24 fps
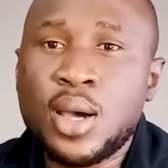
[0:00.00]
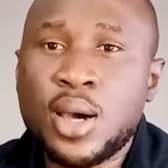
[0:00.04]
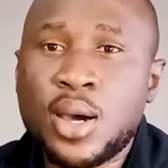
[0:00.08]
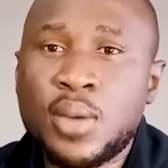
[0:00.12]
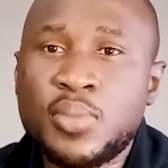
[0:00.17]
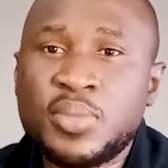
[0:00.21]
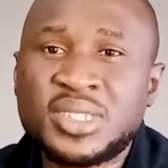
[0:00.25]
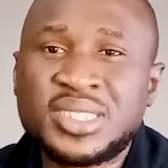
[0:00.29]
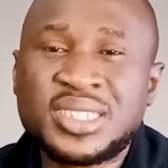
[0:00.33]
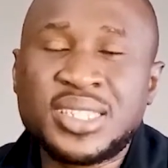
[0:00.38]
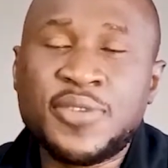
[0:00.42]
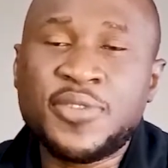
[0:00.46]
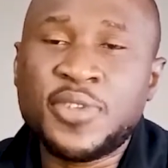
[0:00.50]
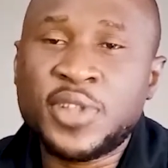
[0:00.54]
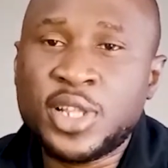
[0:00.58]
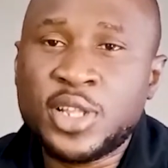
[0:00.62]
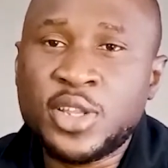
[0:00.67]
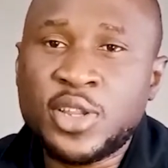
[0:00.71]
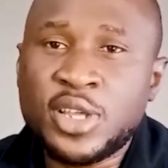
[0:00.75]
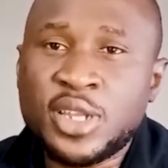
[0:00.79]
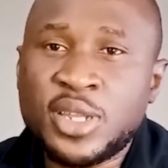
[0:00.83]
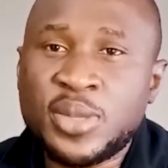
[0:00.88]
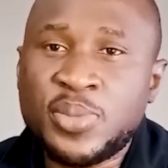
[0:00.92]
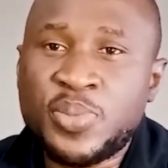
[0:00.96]
It's definitely
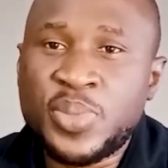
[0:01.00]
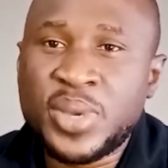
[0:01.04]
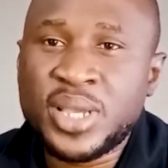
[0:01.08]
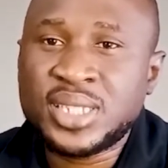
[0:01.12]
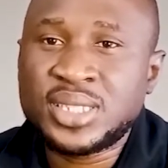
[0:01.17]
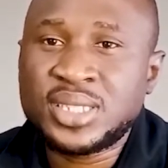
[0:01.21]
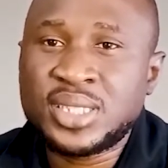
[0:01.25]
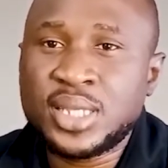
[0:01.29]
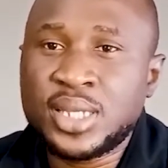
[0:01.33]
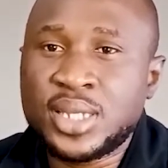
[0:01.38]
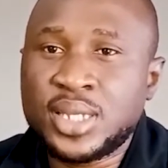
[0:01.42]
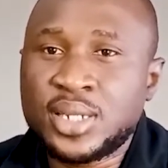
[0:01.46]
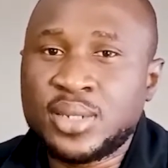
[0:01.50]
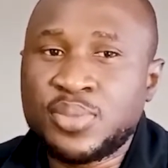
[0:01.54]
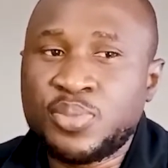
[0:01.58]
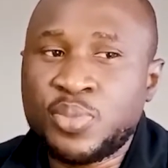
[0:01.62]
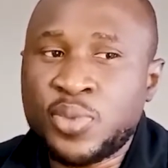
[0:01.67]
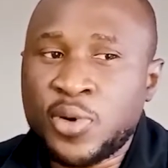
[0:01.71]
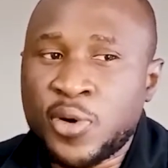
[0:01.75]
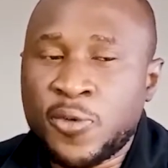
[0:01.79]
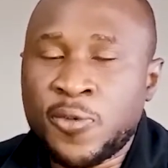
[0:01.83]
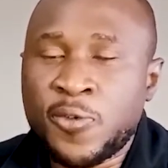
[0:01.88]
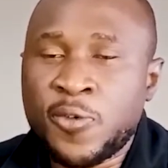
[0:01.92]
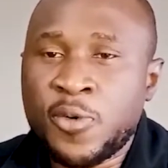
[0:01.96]
not the best in
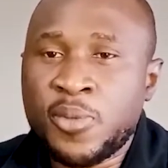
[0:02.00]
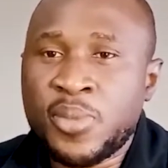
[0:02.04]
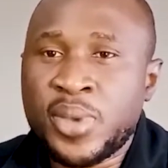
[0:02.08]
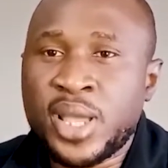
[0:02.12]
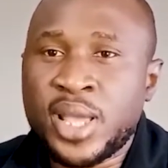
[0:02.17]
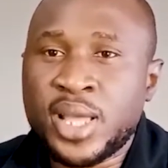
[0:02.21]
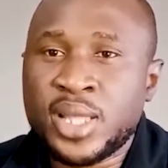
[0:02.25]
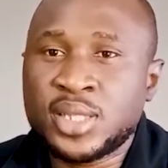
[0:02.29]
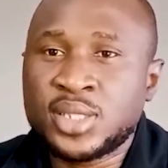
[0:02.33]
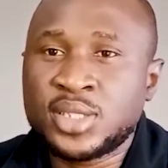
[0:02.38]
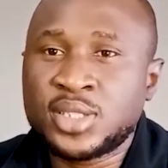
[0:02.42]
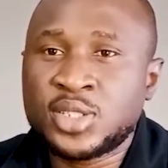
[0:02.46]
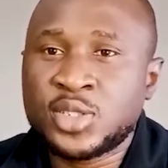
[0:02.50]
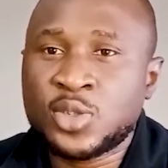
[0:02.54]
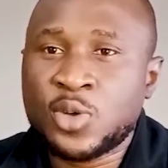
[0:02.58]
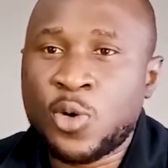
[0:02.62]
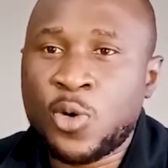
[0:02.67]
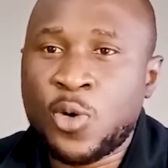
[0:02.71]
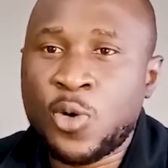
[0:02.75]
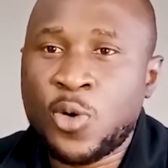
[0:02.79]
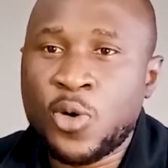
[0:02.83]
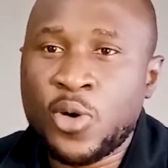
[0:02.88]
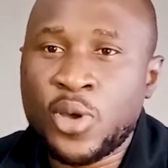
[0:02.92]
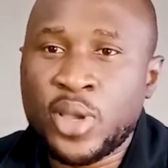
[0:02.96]
performance
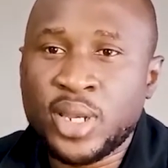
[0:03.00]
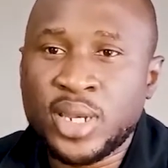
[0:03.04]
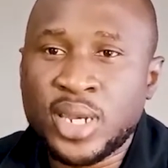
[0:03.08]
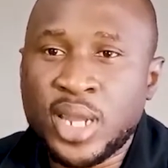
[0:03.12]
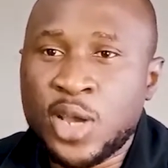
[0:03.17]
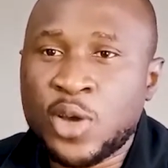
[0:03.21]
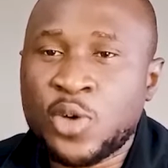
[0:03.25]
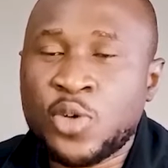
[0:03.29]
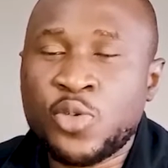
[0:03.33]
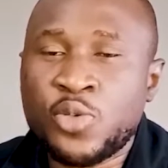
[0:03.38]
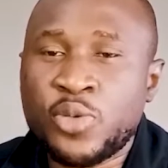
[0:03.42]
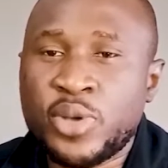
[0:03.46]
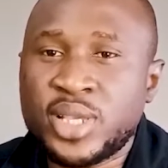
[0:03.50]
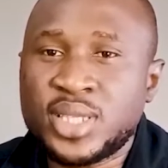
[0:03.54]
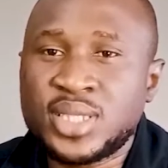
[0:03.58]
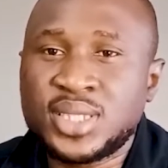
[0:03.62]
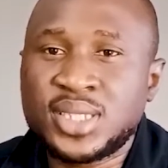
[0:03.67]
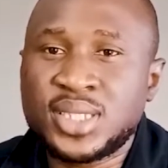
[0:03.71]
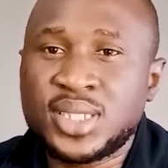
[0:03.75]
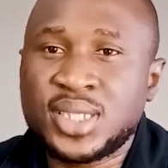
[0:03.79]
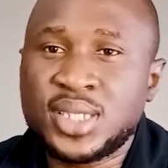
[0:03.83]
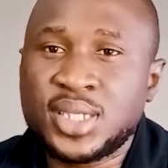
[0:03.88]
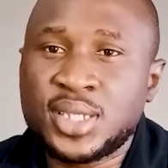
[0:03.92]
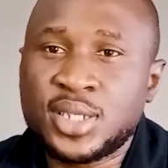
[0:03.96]
or in
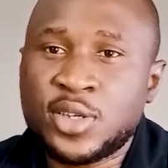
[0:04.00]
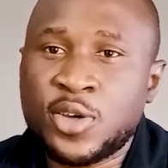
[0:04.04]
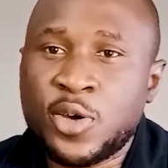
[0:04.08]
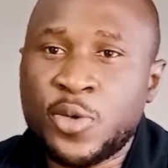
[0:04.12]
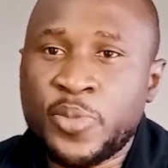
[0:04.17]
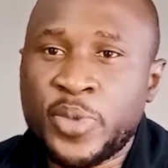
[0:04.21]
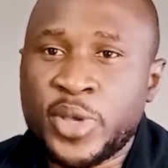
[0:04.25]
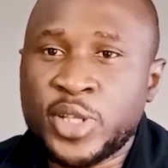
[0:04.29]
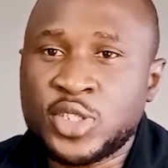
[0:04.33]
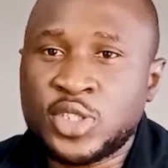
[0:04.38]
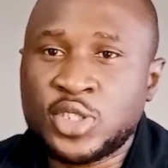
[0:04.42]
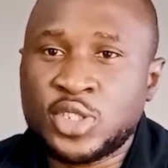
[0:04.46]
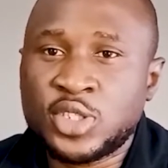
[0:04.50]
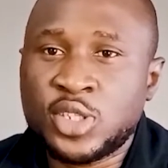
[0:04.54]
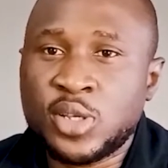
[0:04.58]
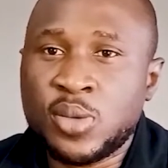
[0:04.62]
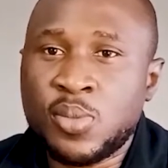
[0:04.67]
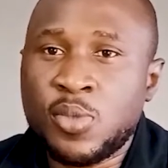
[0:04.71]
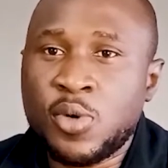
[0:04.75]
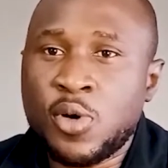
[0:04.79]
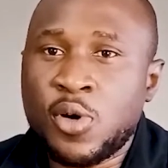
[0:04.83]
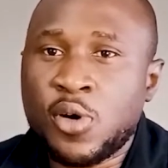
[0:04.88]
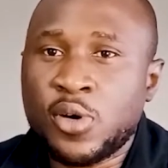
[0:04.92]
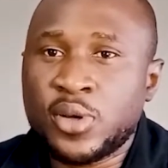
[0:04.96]
accuracy compared to
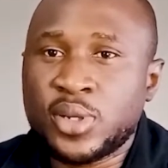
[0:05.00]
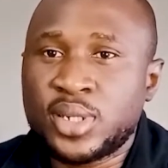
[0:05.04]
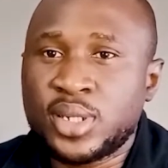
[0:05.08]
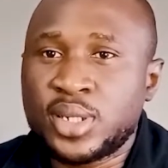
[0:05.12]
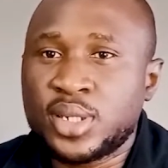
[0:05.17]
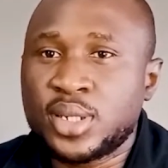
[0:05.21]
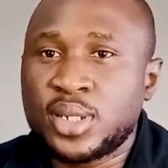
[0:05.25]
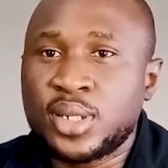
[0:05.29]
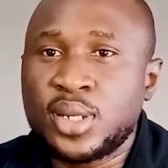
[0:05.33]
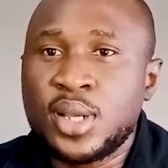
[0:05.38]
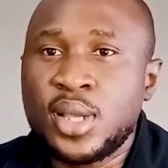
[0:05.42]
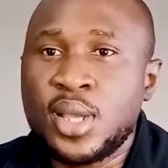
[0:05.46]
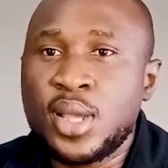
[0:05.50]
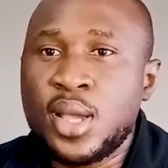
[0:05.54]
some other